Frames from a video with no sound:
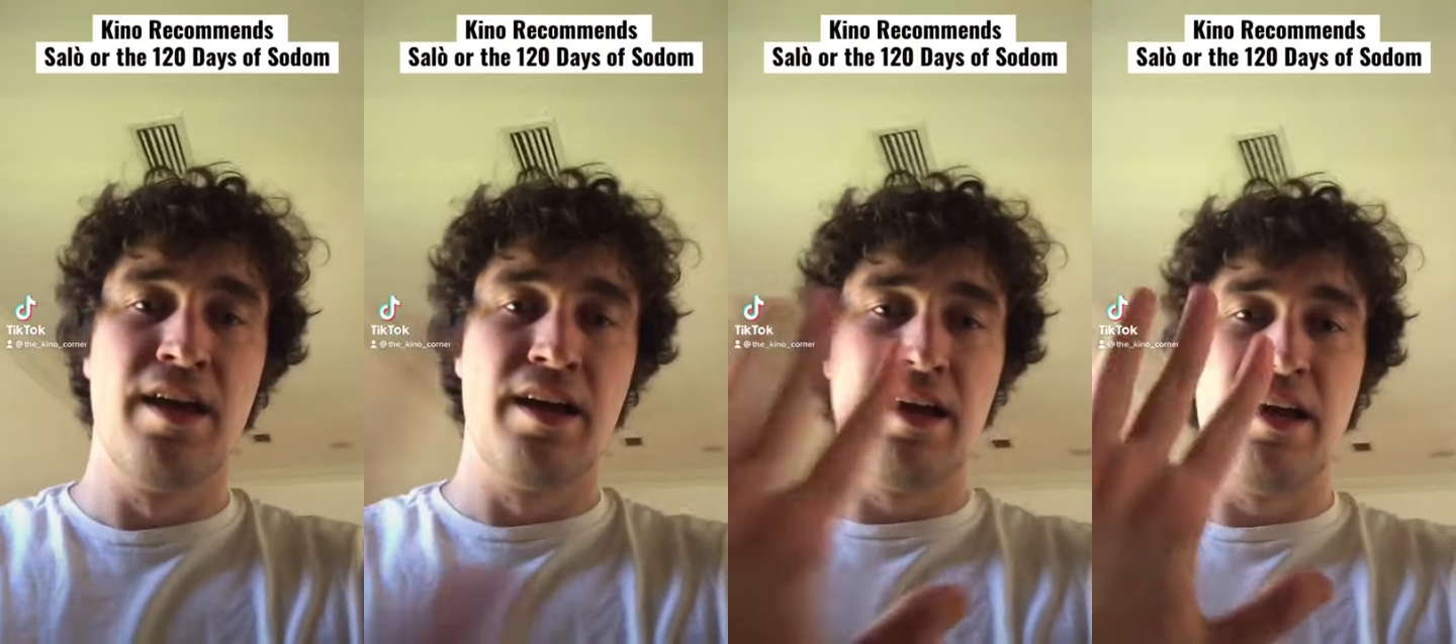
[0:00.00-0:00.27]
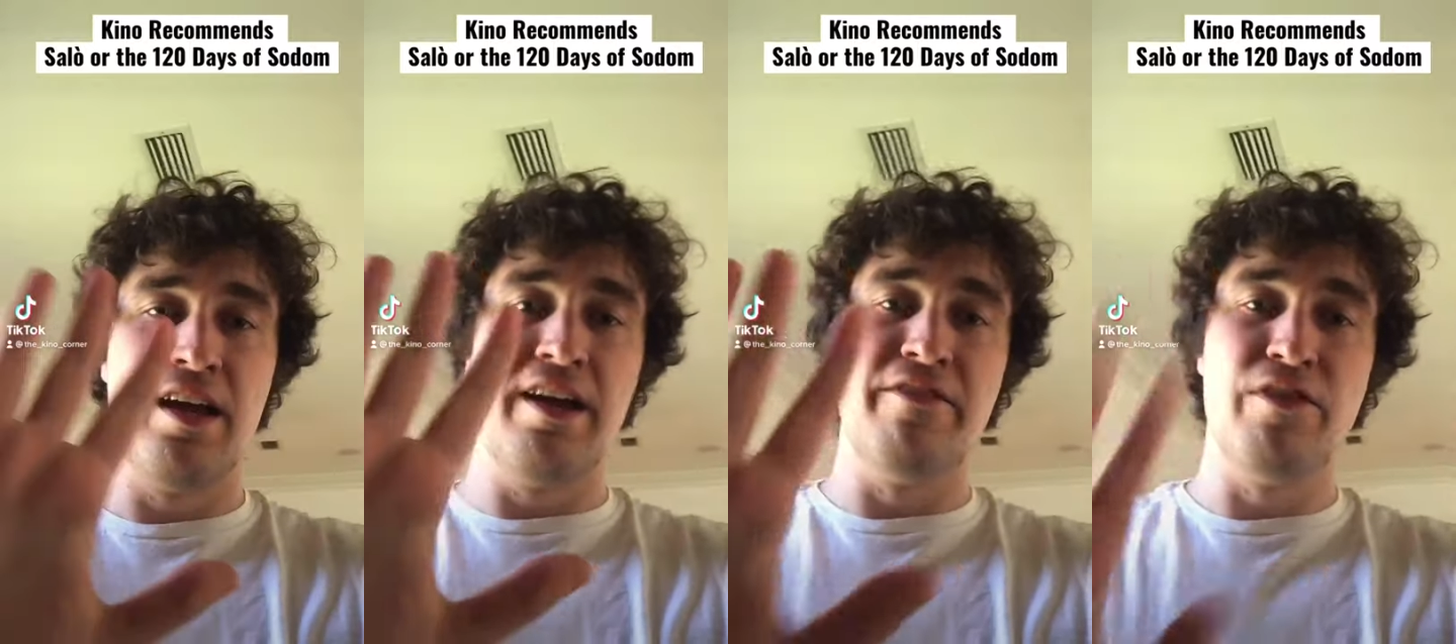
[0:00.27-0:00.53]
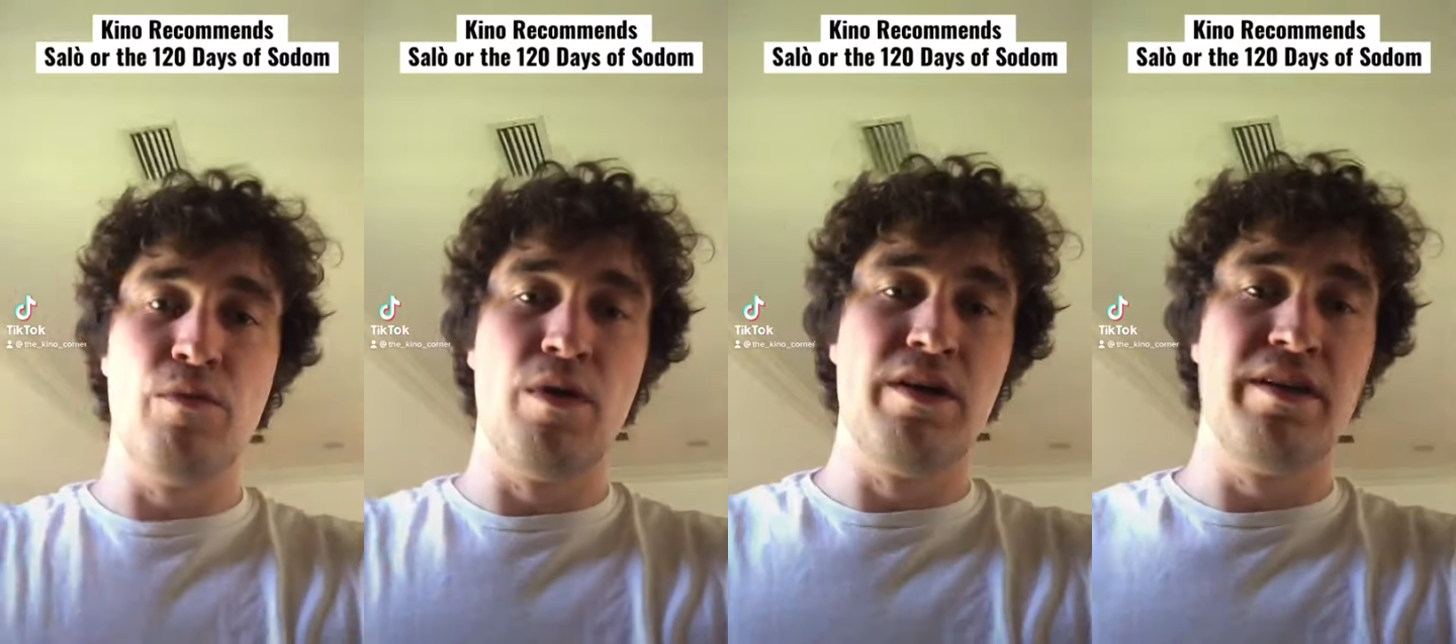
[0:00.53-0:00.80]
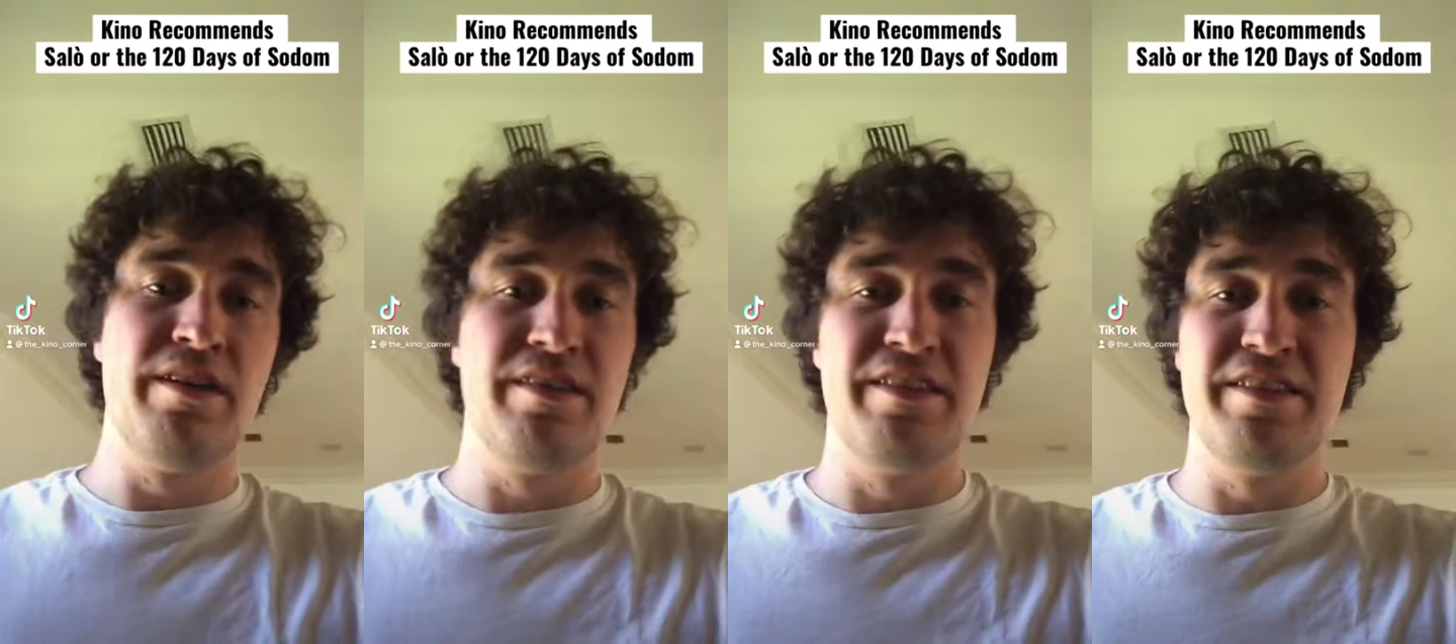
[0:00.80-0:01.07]
Hey everyone,
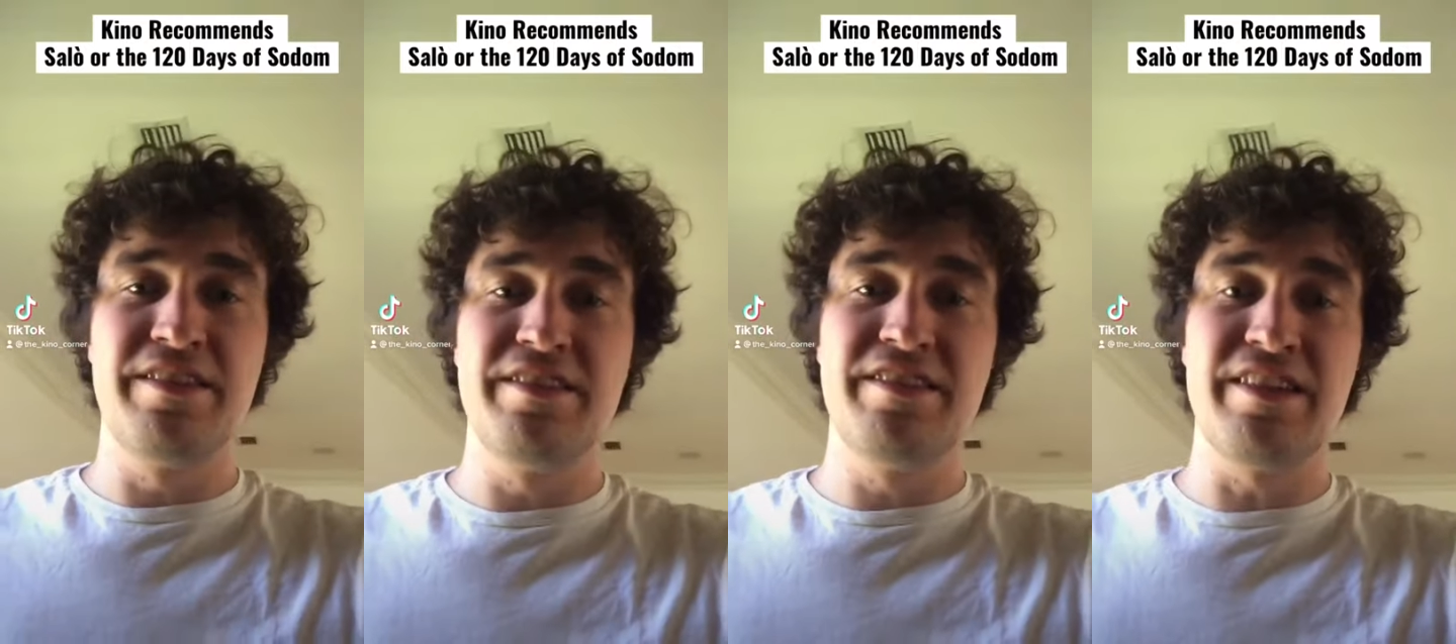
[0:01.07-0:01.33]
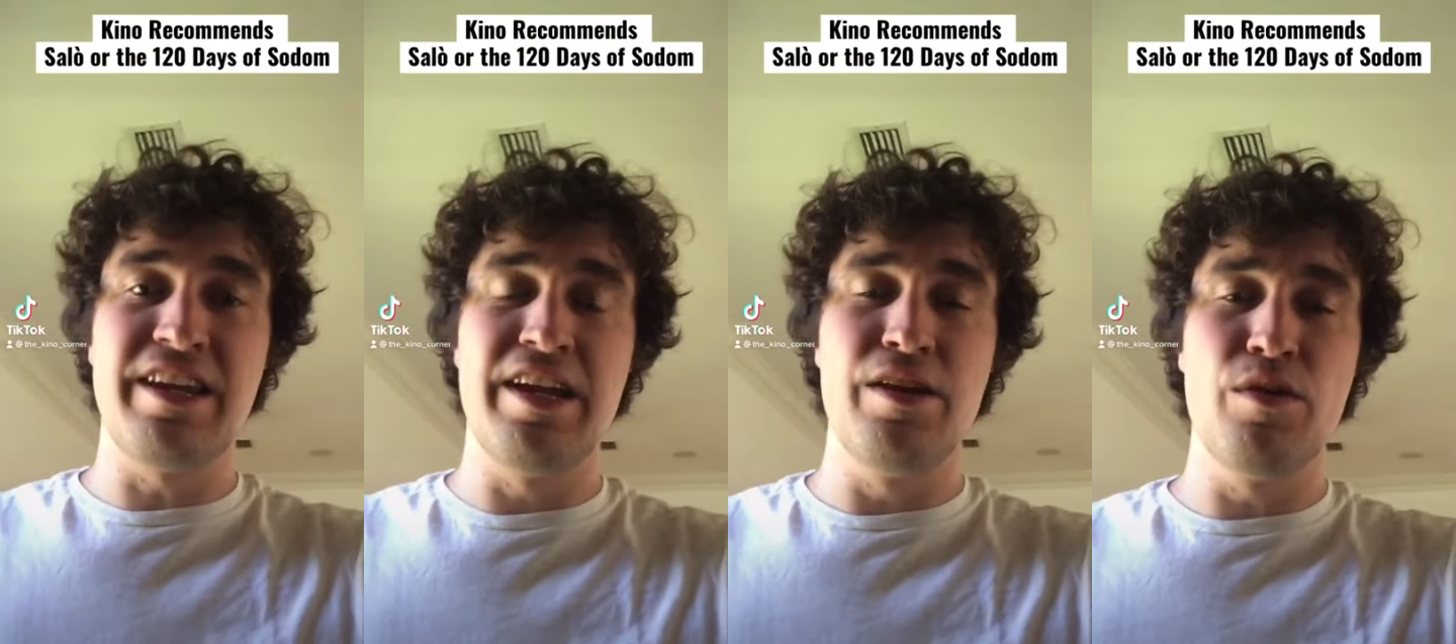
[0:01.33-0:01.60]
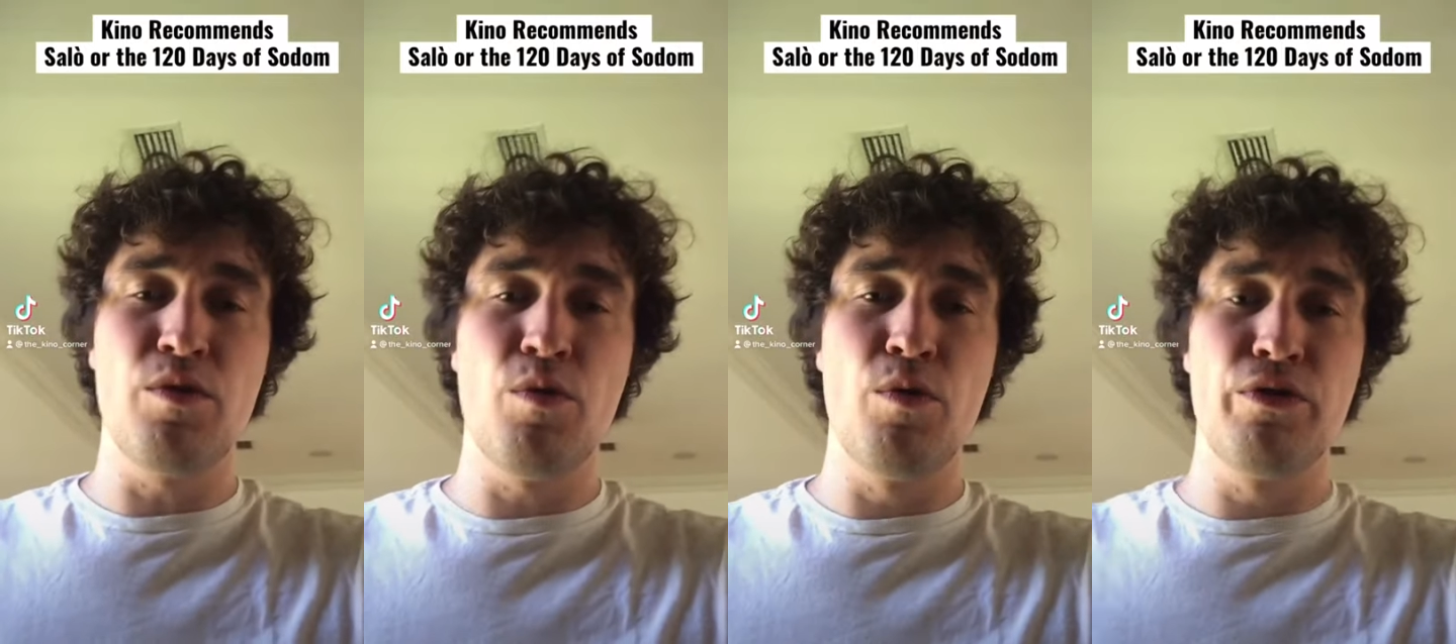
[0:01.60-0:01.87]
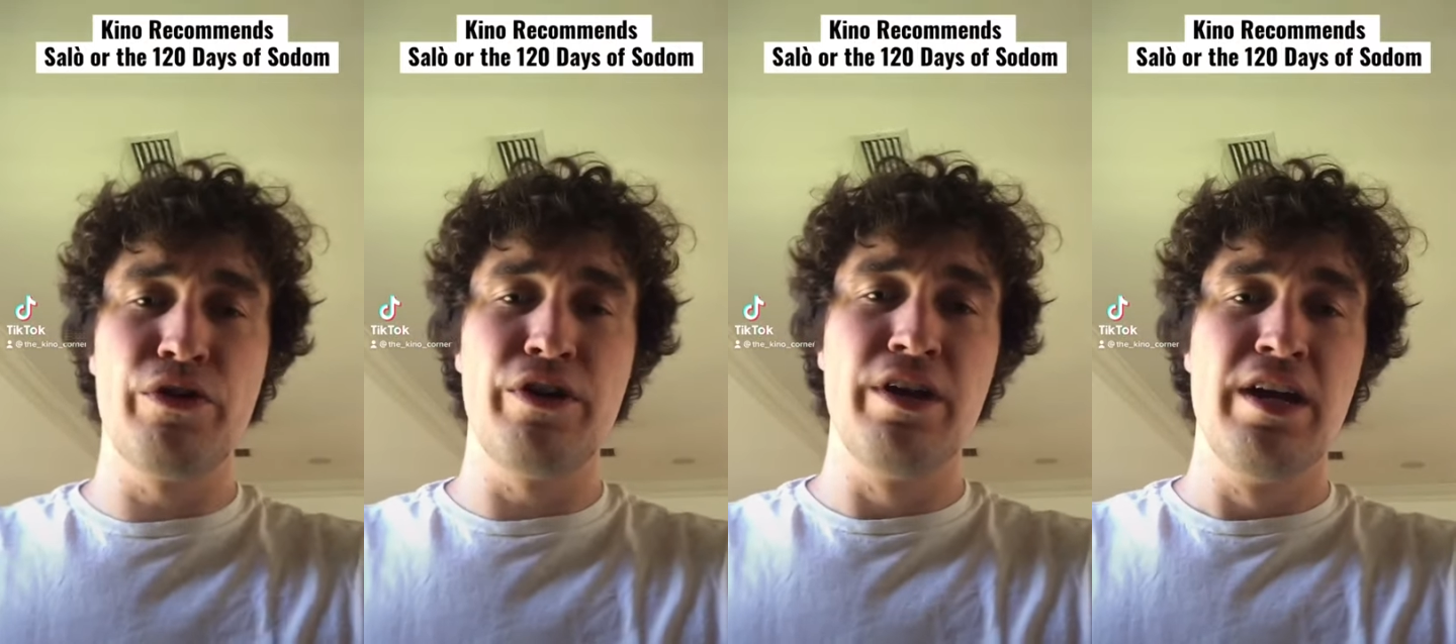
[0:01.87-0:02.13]
this is the Kino Corner.